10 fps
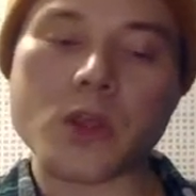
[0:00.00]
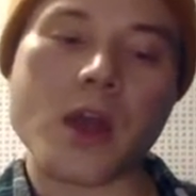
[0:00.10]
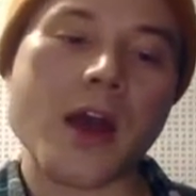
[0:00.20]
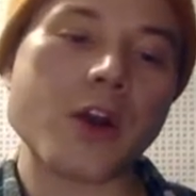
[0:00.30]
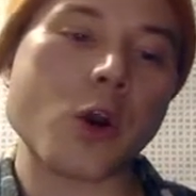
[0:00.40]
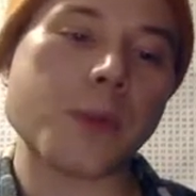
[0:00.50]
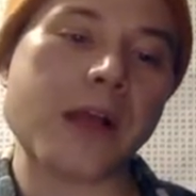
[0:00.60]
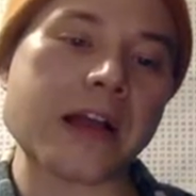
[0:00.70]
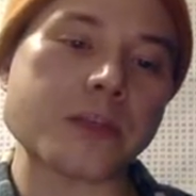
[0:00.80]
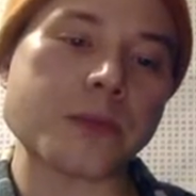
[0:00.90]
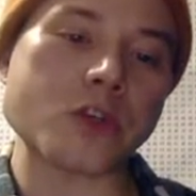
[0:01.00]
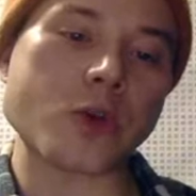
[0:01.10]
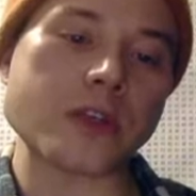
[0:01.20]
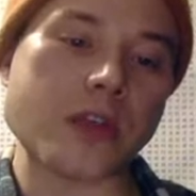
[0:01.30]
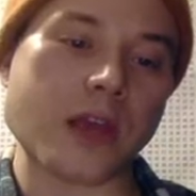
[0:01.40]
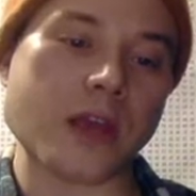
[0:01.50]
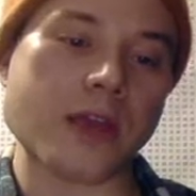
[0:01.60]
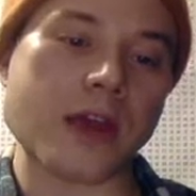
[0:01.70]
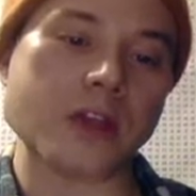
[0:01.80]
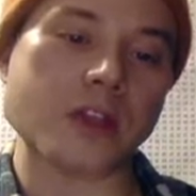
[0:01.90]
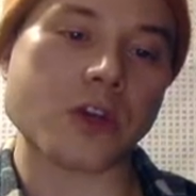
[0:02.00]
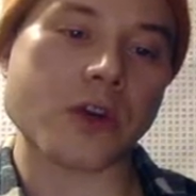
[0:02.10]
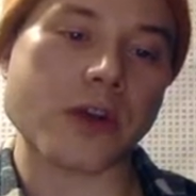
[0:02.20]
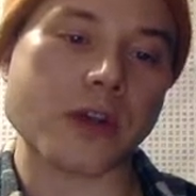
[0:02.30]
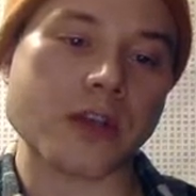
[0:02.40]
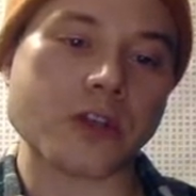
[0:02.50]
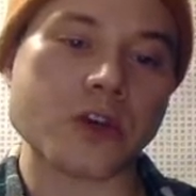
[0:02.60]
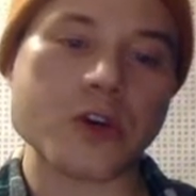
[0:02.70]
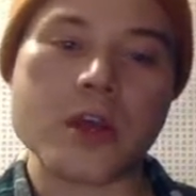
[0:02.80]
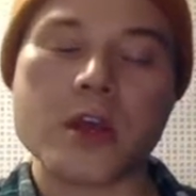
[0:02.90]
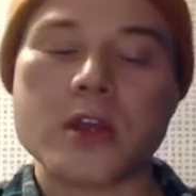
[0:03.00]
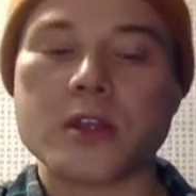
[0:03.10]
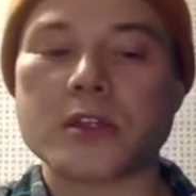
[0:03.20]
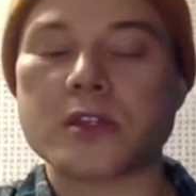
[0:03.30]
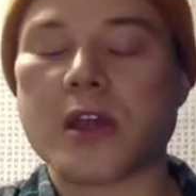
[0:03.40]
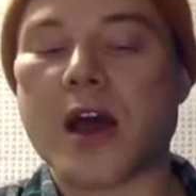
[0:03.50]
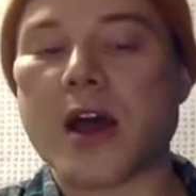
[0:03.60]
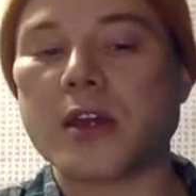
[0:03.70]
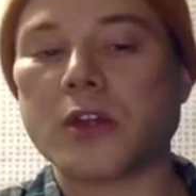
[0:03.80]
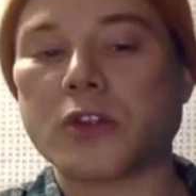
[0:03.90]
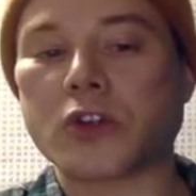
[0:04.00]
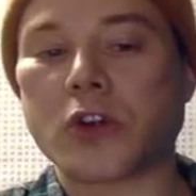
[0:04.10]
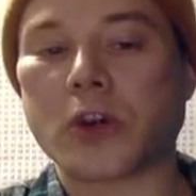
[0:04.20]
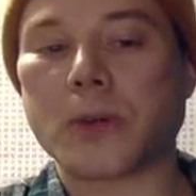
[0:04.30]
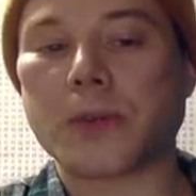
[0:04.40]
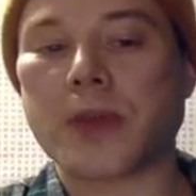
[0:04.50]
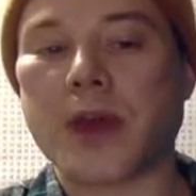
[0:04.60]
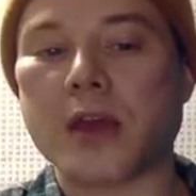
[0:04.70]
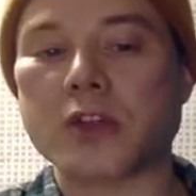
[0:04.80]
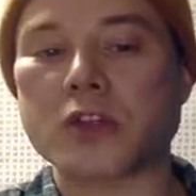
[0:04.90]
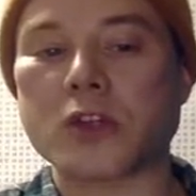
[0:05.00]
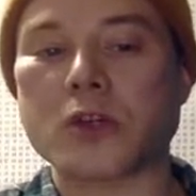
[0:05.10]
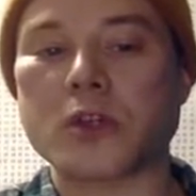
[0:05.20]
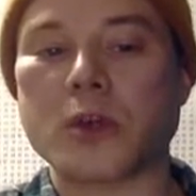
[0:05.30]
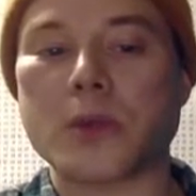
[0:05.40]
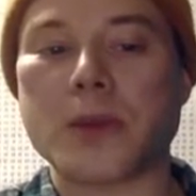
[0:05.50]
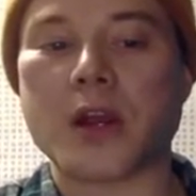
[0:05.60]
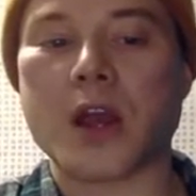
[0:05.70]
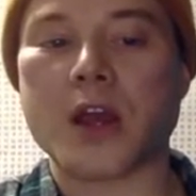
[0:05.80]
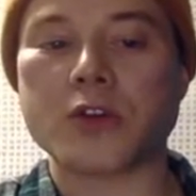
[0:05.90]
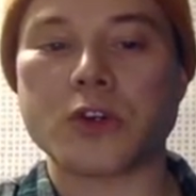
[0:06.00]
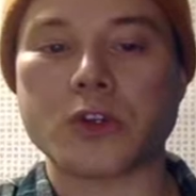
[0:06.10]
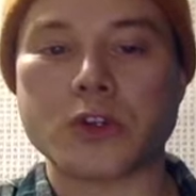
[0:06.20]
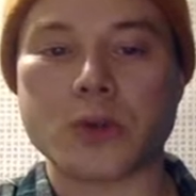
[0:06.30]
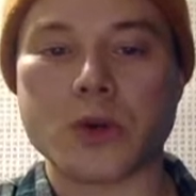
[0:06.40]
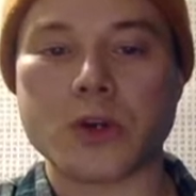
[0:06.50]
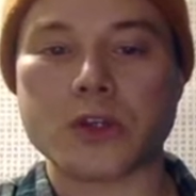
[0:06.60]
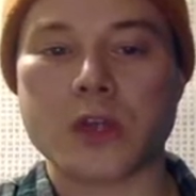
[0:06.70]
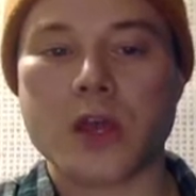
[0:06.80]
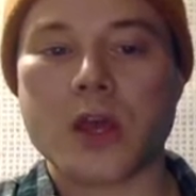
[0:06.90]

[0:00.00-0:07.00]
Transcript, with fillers: Heteroplasmy, choice A, that is the correct answer. This is a high yield term that is associated with mitochondrial disorders.